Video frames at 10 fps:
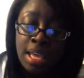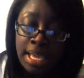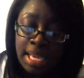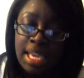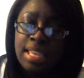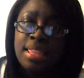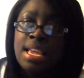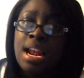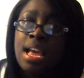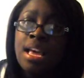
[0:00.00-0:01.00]
he
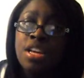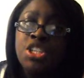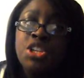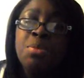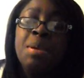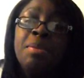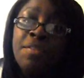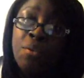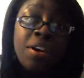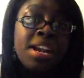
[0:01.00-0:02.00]
then uh, showed me
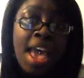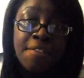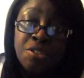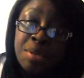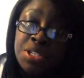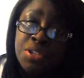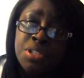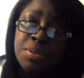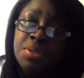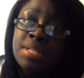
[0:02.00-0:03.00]
before and after
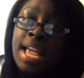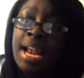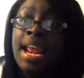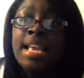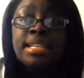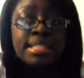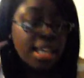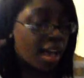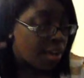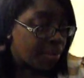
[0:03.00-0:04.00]
pictures, which was kind of nice.
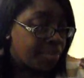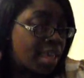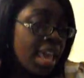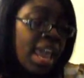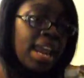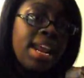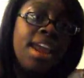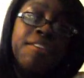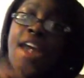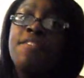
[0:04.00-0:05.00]
Um, and
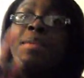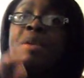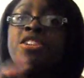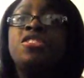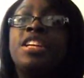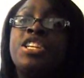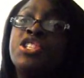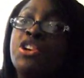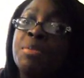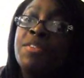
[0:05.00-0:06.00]
every picture that he
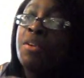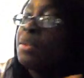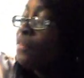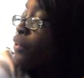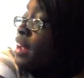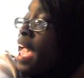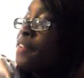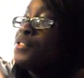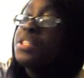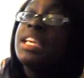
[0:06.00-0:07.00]
showed me for before and
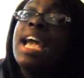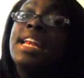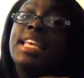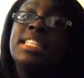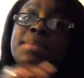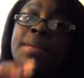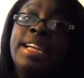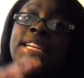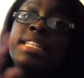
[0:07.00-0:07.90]
after, he kind of explained in